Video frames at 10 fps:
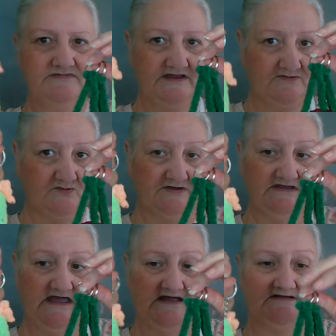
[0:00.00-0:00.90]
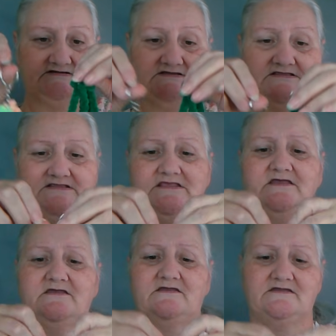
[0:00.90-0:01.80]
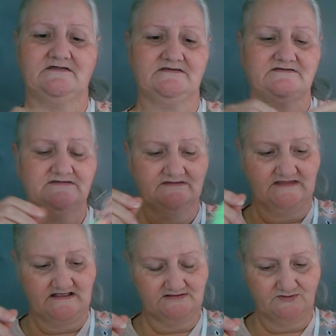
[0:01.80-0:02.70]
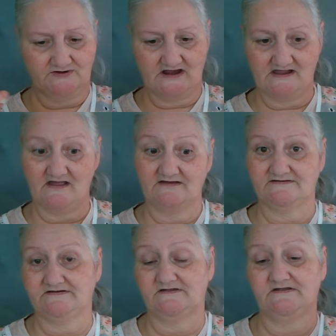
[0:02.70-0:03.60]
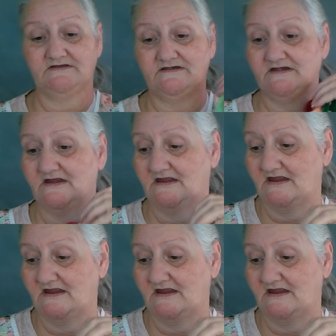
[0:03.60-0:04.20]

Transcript: and 1 cactus, and that's what I got done,